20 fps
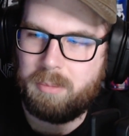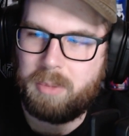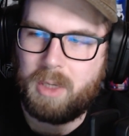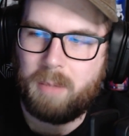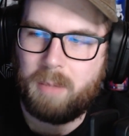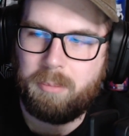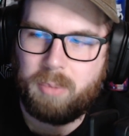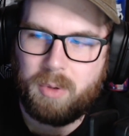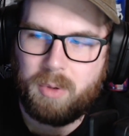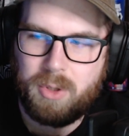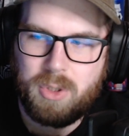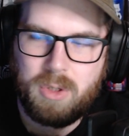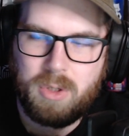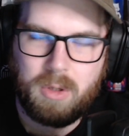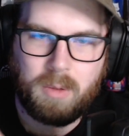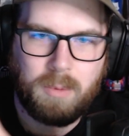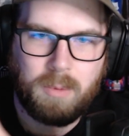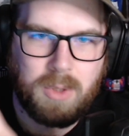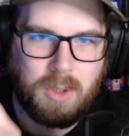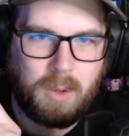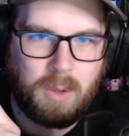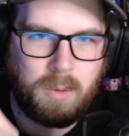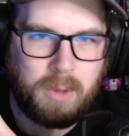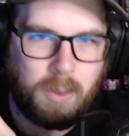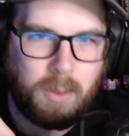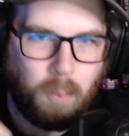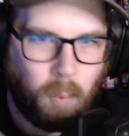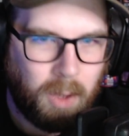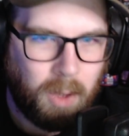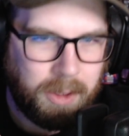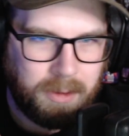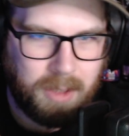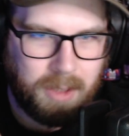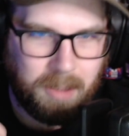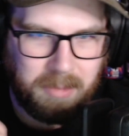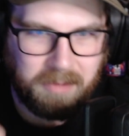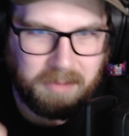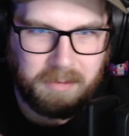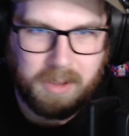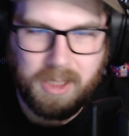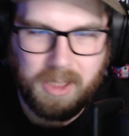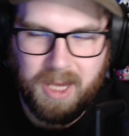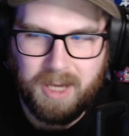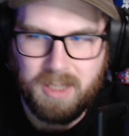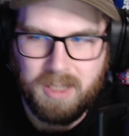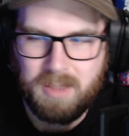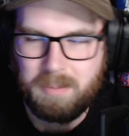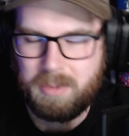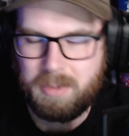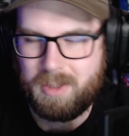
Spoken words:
but I'm pretty sure it was only one type of clasp.